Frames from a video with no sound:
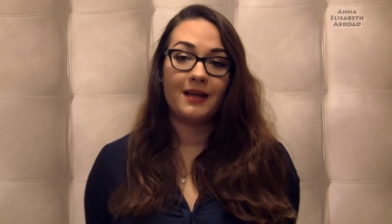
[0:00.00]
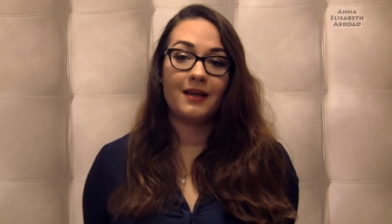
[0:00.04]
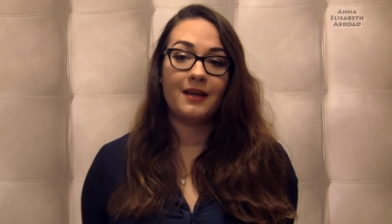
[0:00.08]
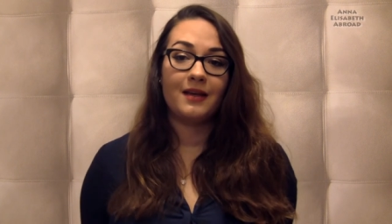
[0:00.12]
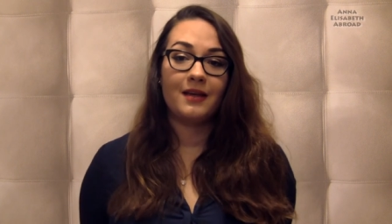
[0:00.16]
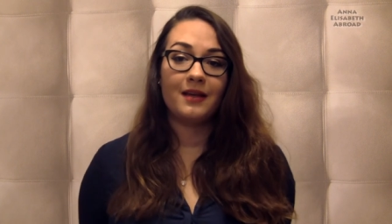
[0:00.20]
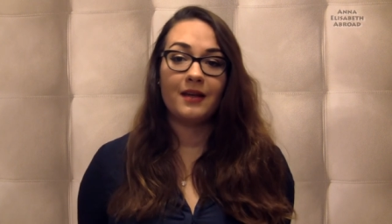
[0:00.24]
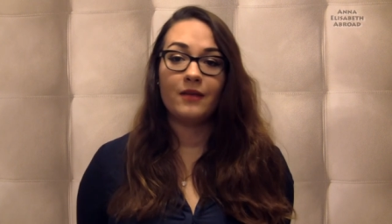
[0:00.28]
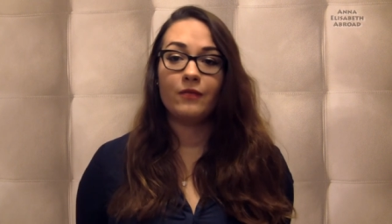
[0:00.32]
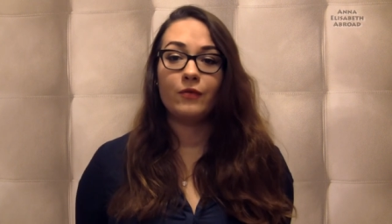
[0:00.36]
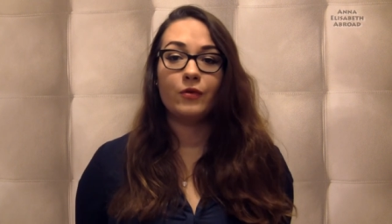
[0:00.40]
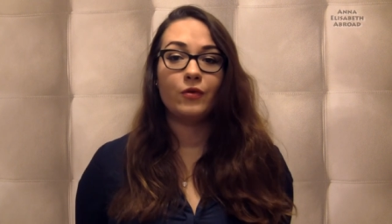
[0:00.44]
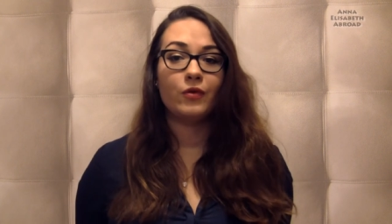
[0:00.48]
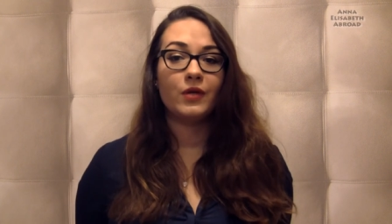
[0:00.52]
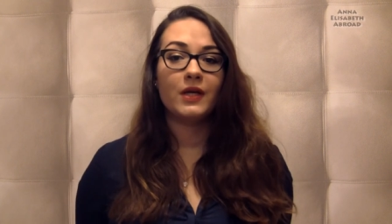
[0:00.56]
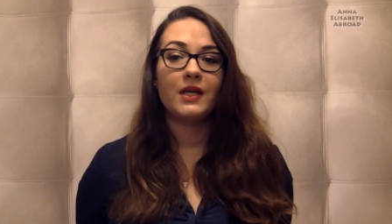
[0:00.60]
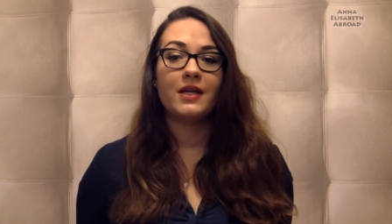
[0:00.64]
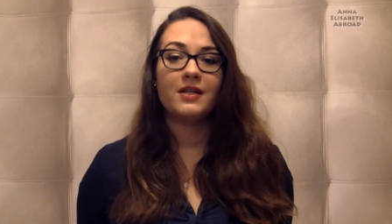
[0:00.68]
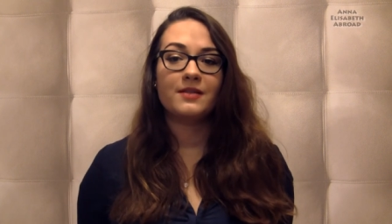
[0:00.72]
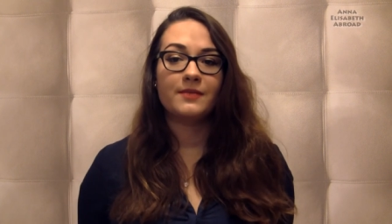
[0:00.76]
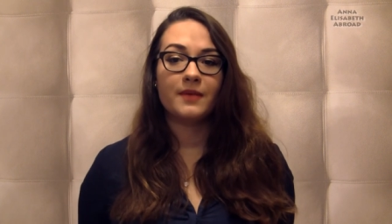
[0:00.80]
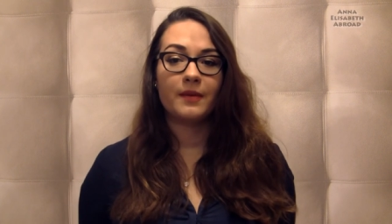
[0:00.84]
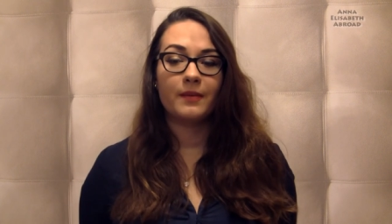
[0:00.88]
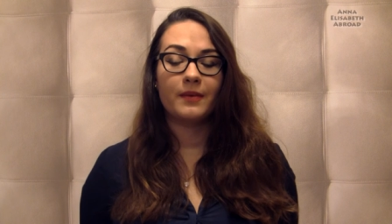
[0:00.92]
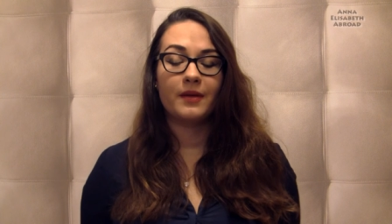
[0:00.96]
in a few
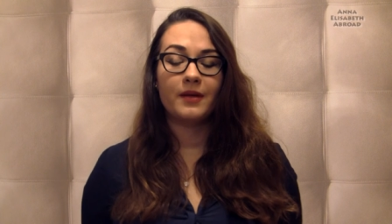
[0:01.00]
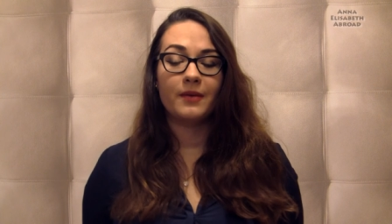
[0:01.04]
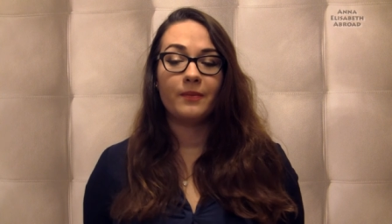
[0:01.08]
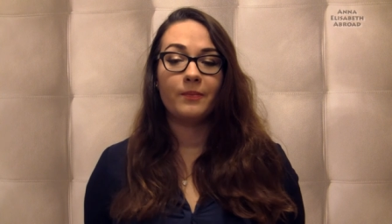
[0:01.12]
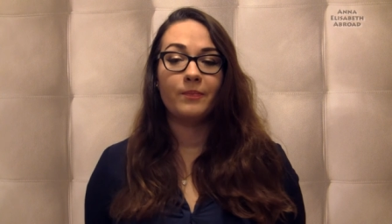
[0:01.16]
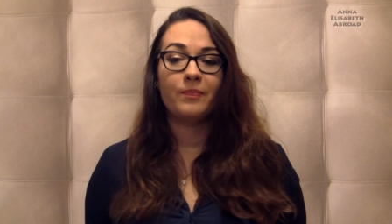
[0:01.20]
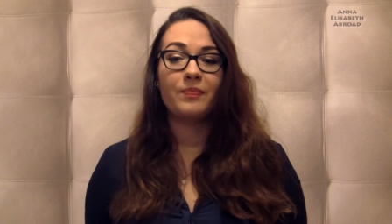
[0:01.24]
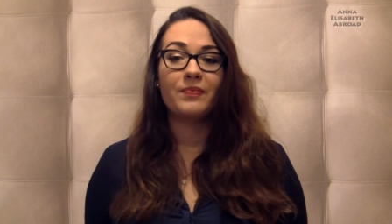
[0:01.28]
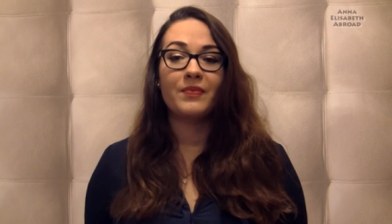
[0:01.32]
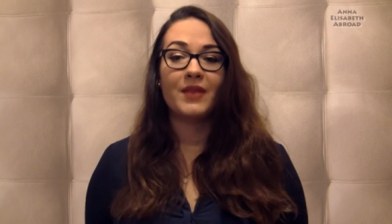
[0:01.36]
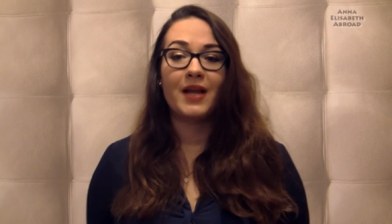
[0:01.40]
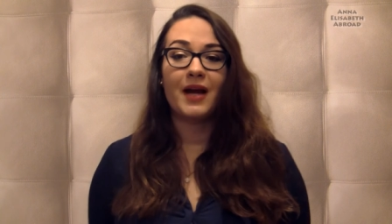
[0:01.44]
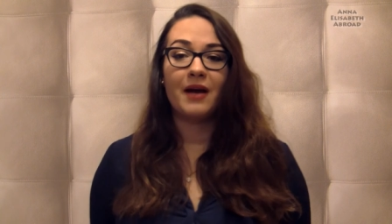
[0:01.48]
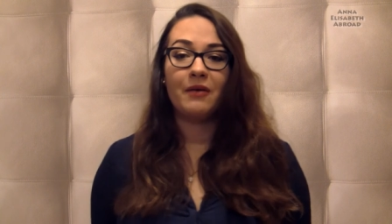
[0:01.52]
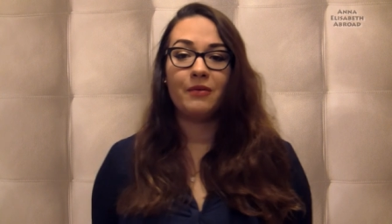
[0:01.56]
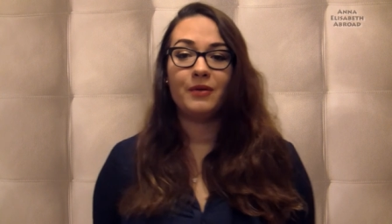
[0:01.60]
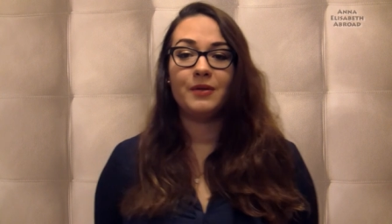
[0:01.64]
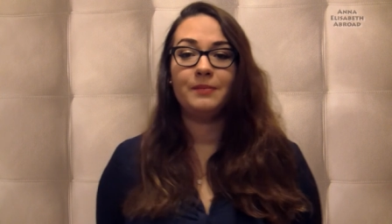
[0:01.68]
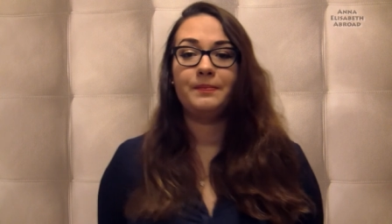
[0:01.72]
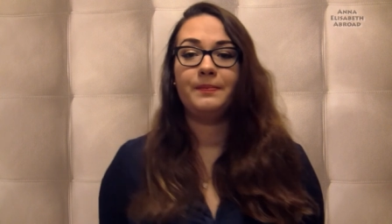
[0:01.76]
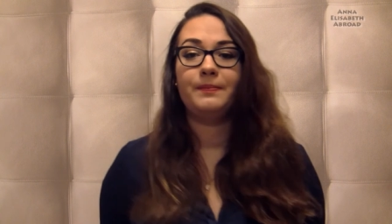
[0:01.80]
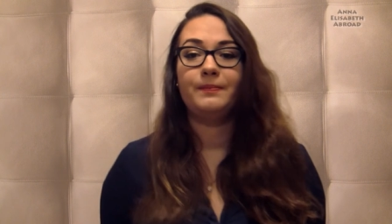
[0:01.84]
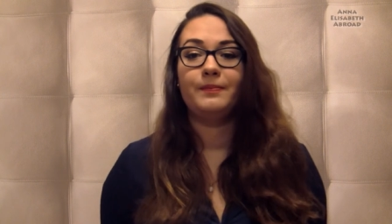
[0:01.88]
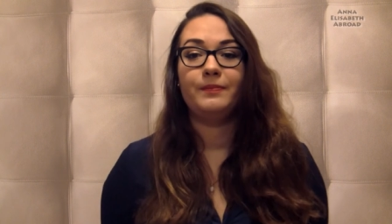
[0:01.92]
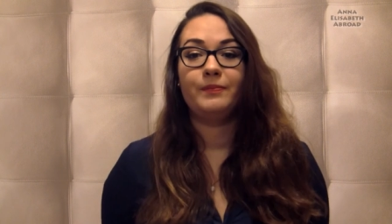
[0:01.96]
years, maybe I
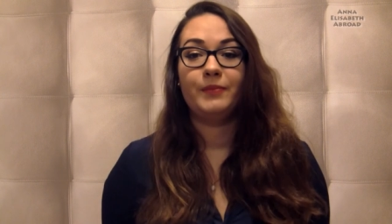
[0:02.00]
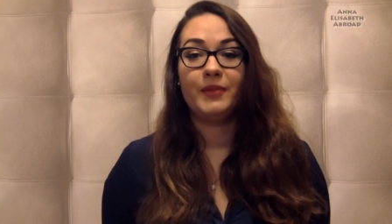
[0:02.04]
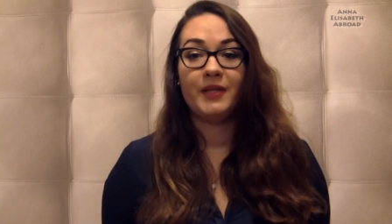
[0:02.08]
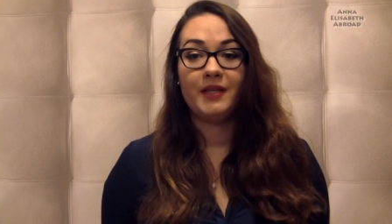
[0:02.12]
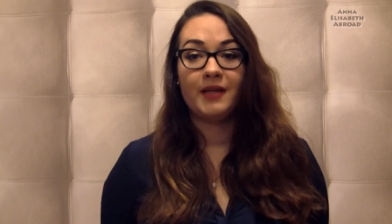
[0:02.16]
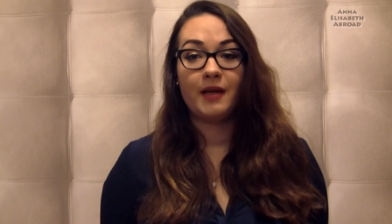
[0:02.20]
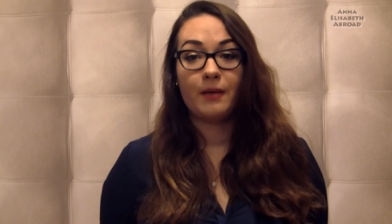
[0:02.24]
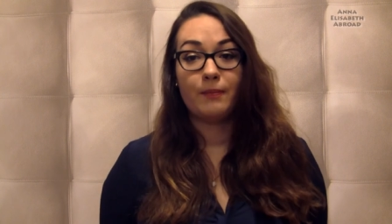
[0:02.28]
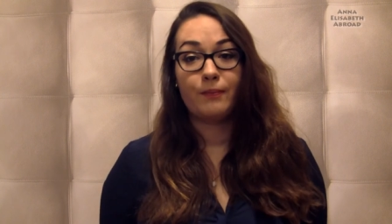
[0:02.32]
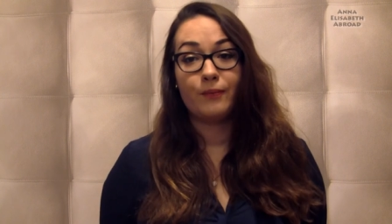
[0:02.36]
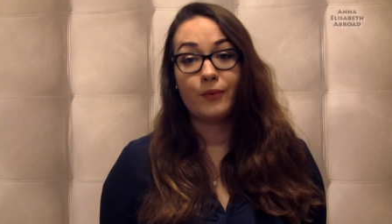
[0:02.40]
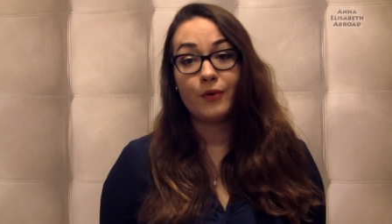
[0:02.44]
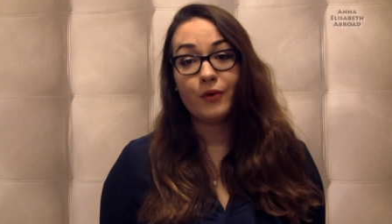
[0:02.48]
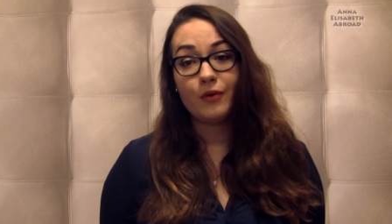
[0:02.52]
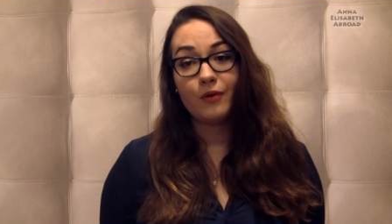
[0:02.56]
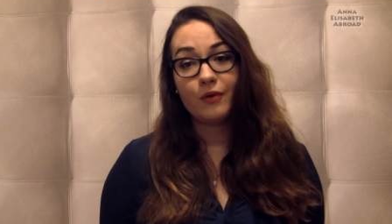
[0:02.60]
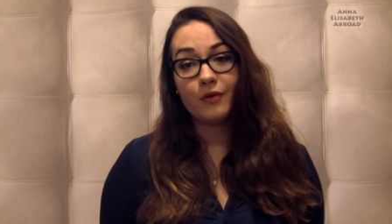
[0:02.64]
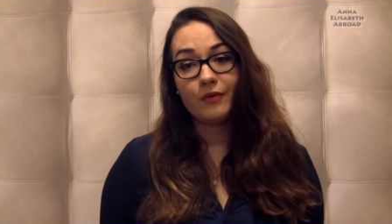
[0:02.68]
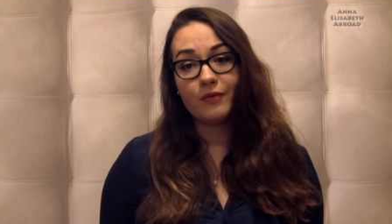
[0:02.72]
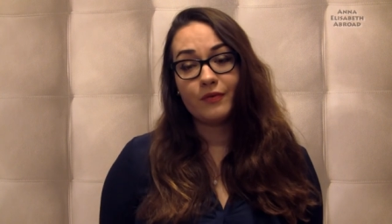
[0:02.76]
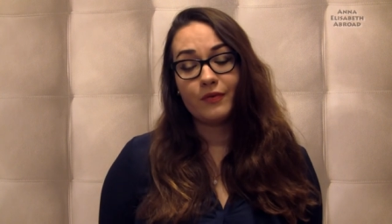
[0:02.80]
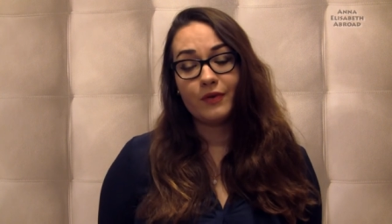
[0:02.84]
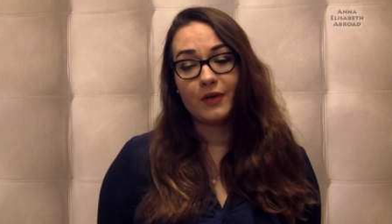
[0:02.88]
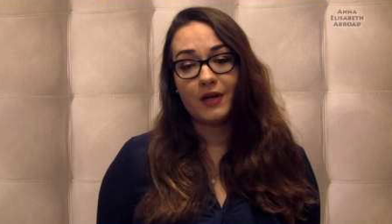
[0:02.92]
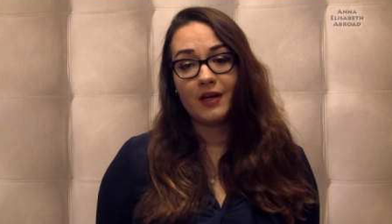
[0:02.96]
will be a
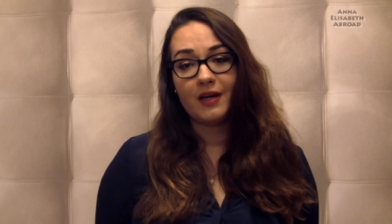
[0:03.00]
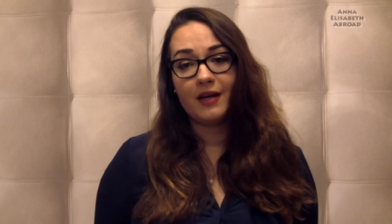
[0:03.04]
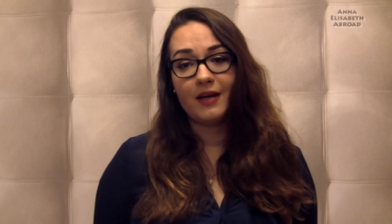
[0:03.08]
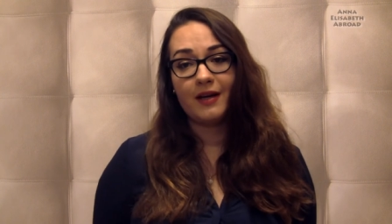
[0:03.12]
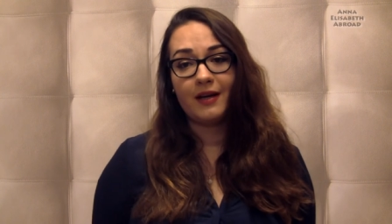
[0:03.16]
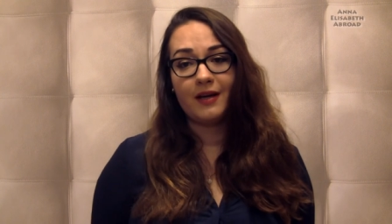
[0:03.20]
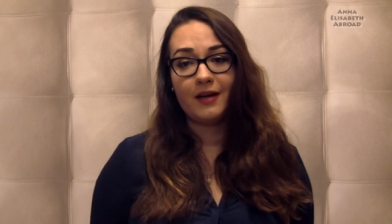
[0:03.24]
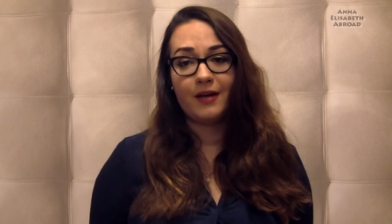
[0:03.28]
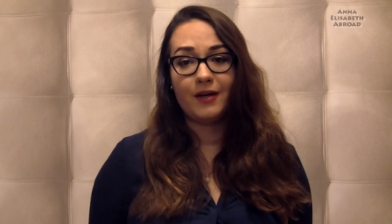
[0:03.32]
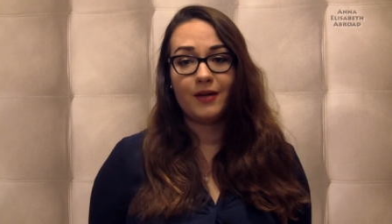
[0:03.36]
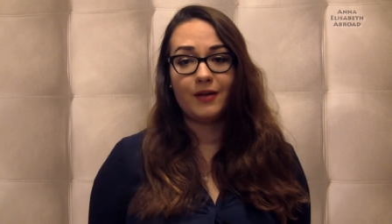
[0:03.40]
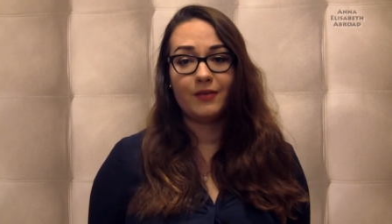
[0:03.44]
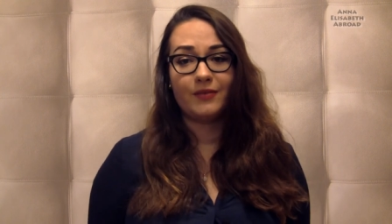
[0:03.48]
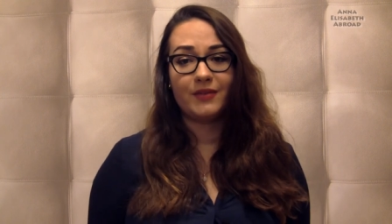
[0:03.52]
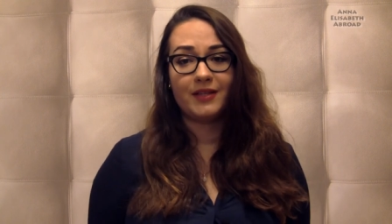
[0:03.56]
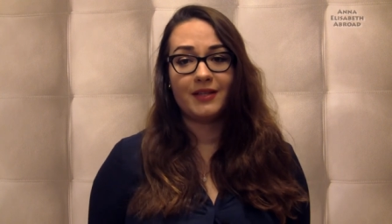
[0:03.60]
proof uh,